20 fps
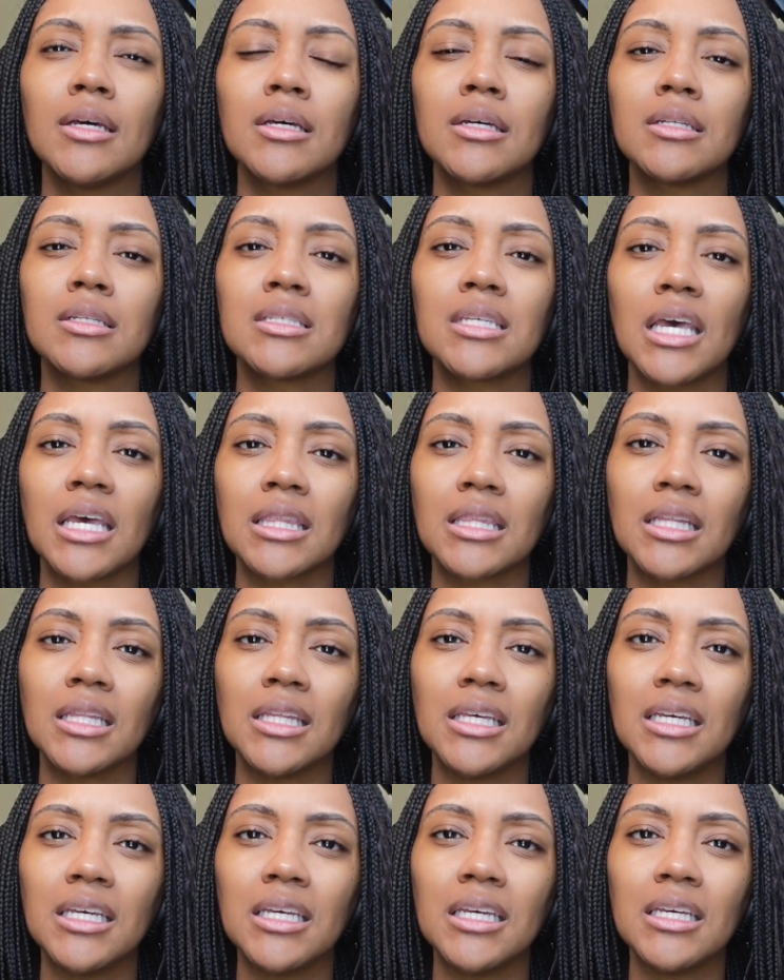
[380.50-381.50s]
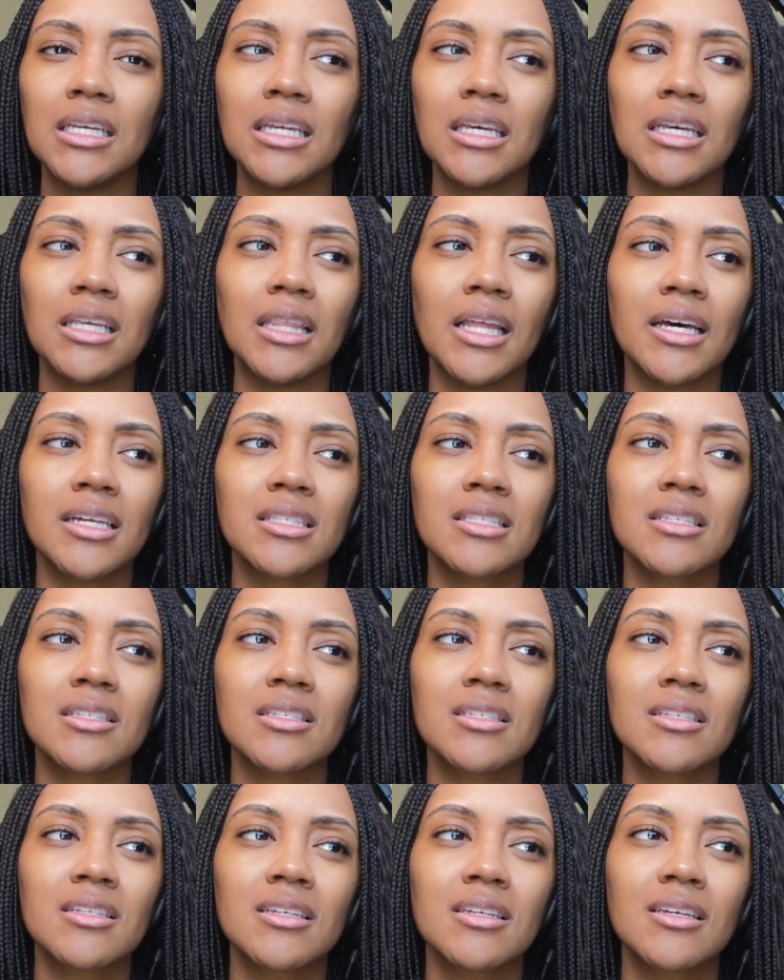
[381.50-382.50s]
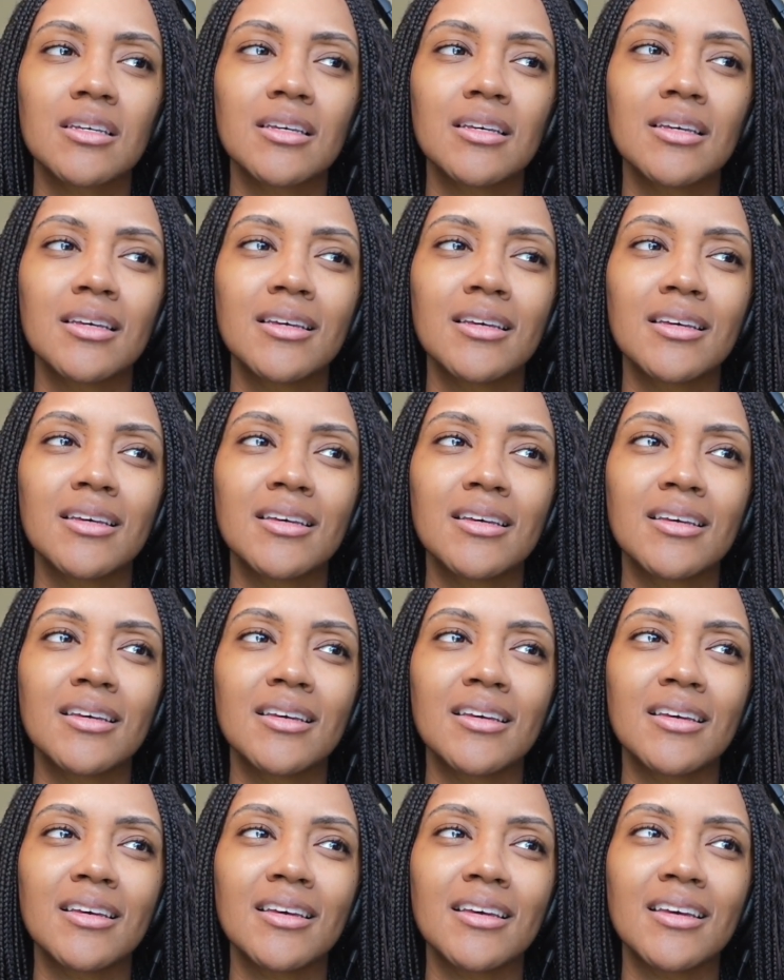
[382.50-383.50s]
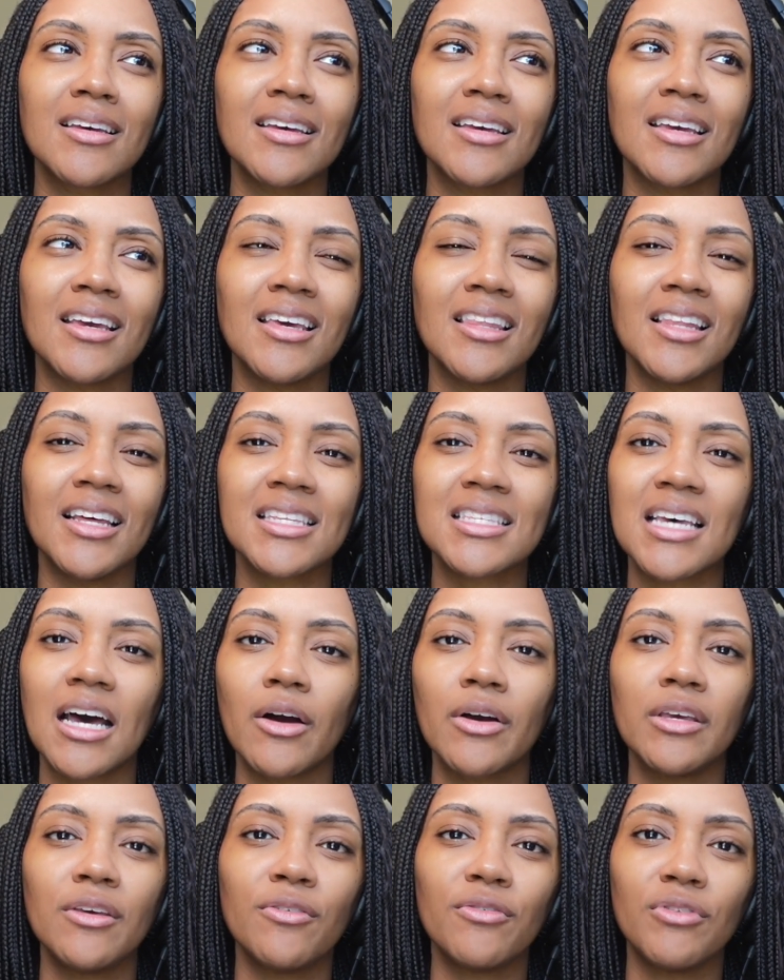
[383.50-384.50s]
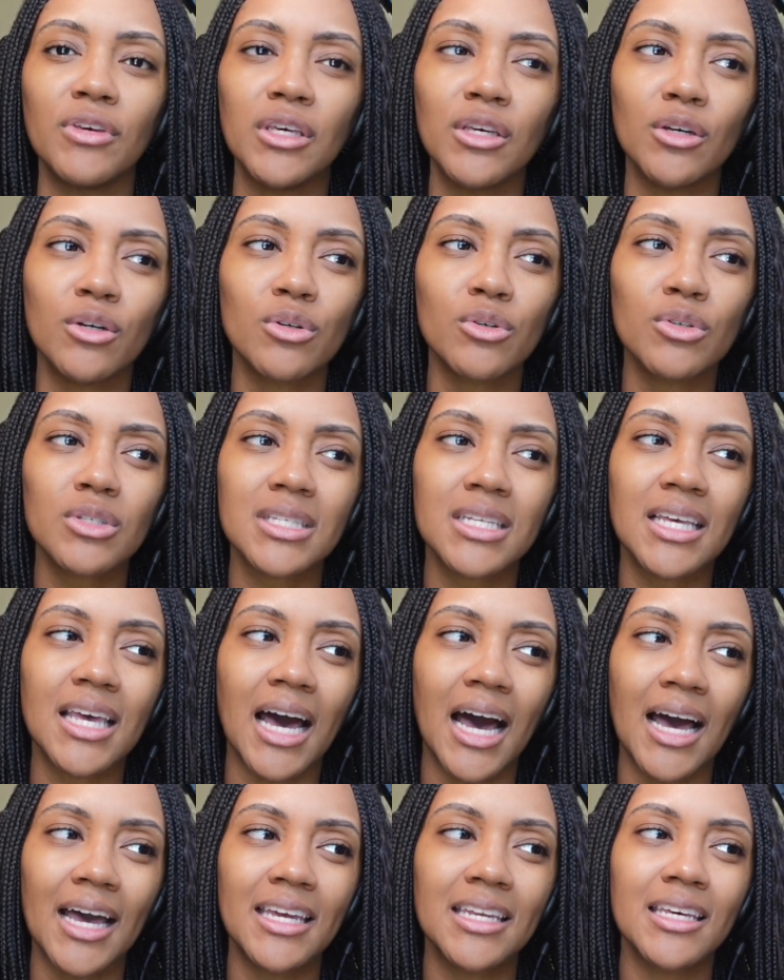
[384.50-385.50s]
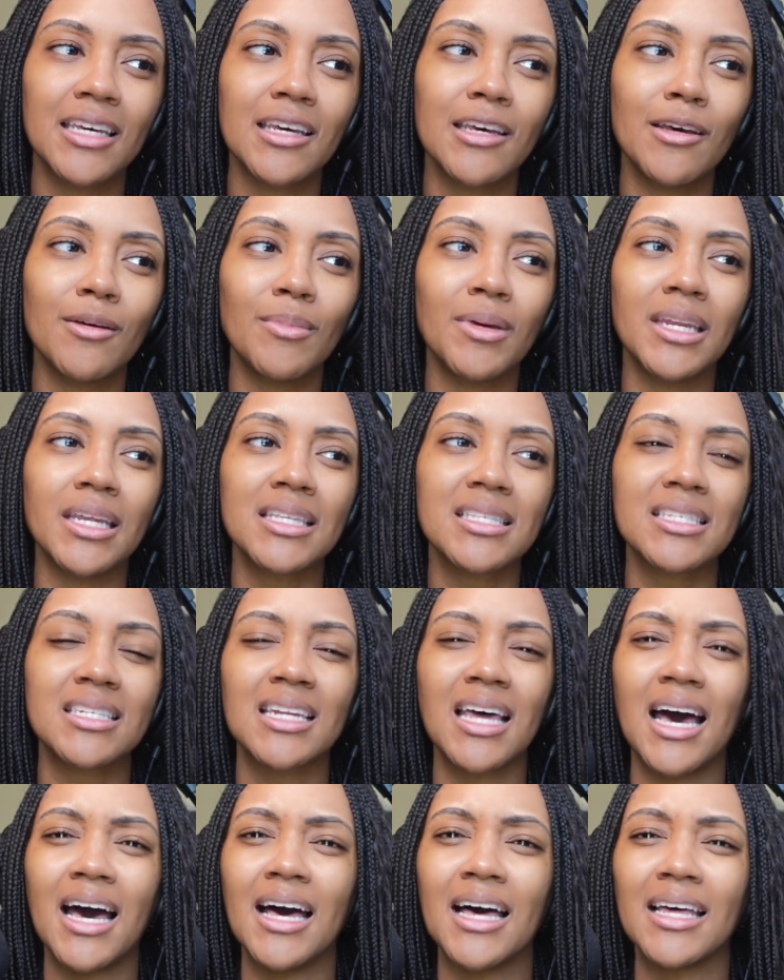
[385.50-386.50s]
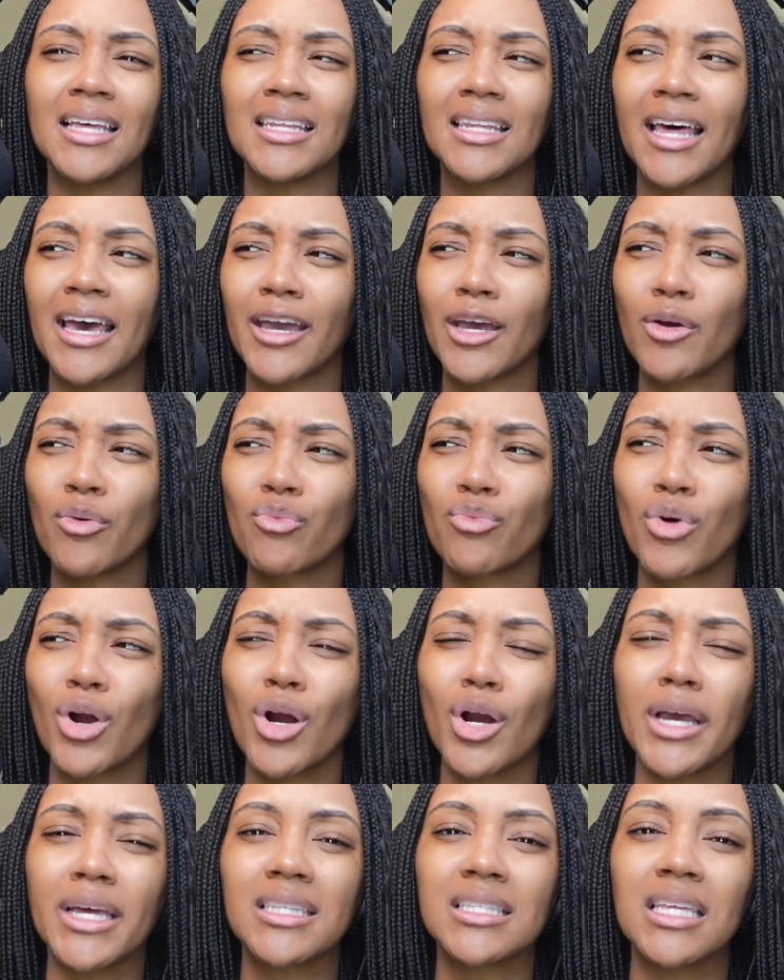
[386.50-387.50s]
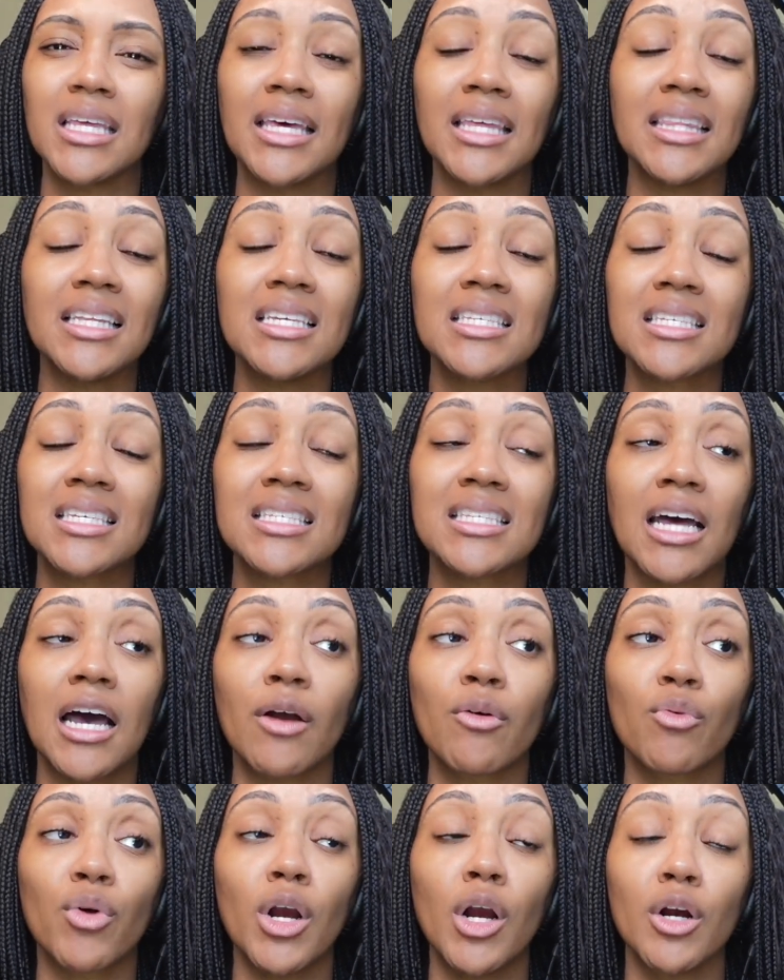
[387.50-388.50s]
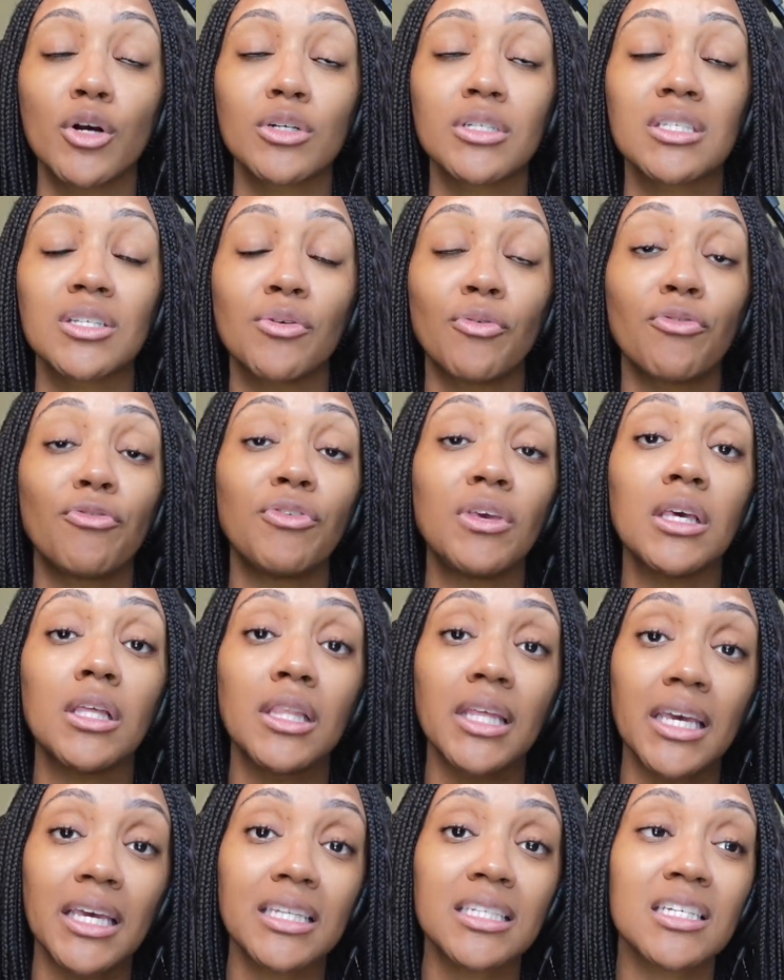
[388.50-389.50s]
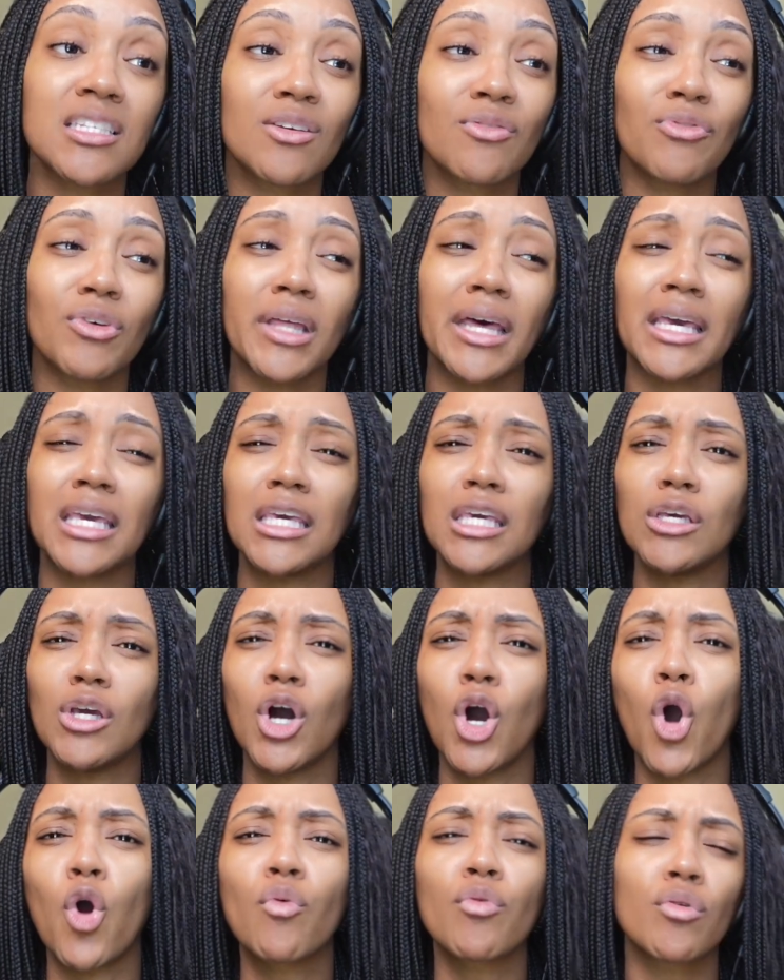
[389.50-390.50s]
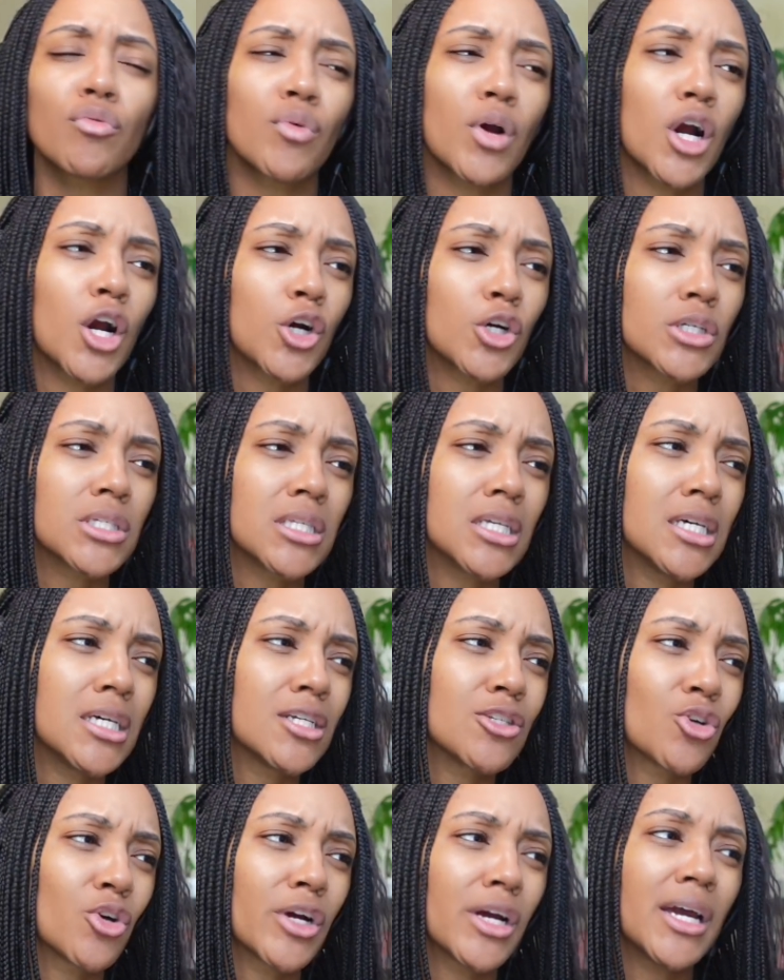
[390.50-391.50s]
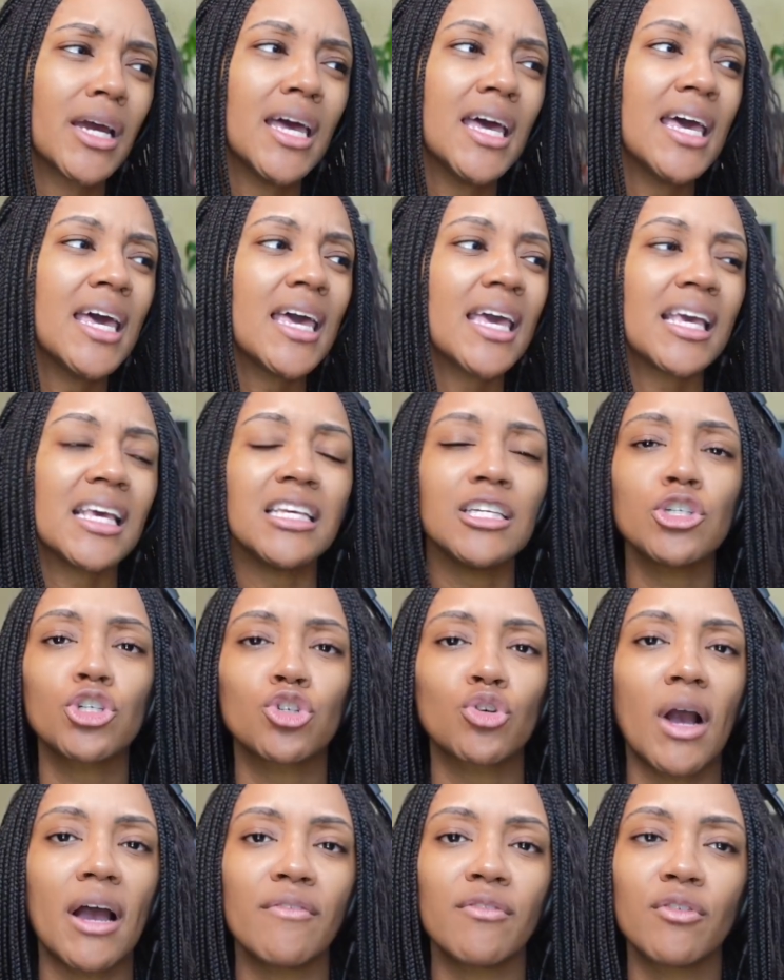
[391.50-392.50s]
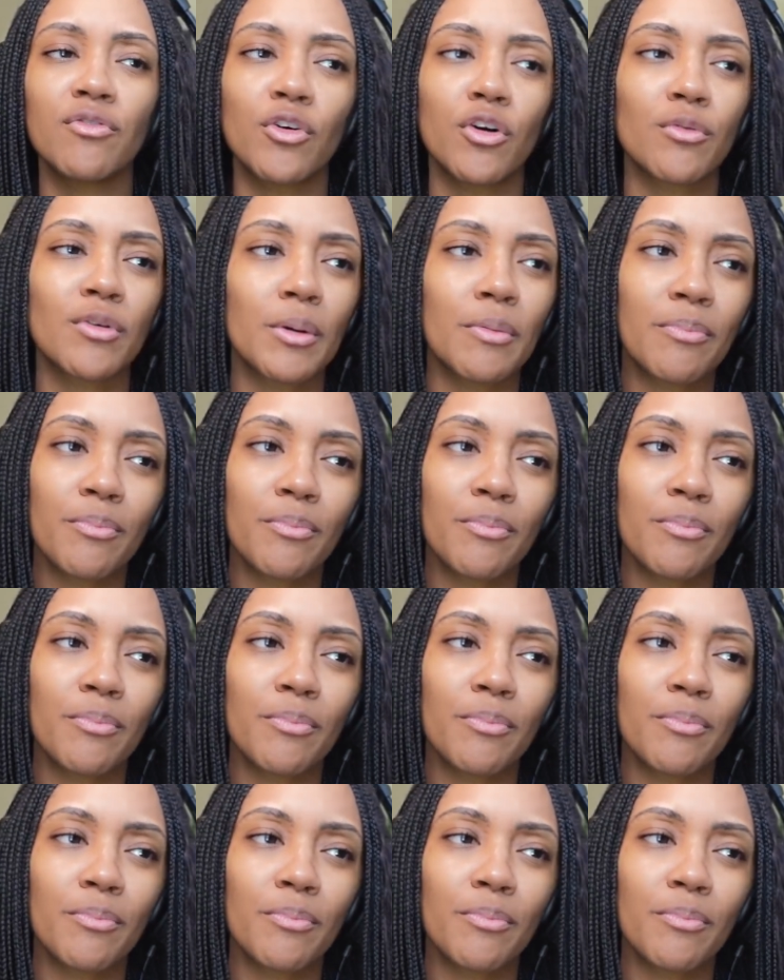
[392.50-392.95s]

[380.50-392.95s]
take the lead. He lets how he feels guide him. And it's not like, at least it's not rehearsed feeling. It doesn't feel like he over rehearses or he's striving for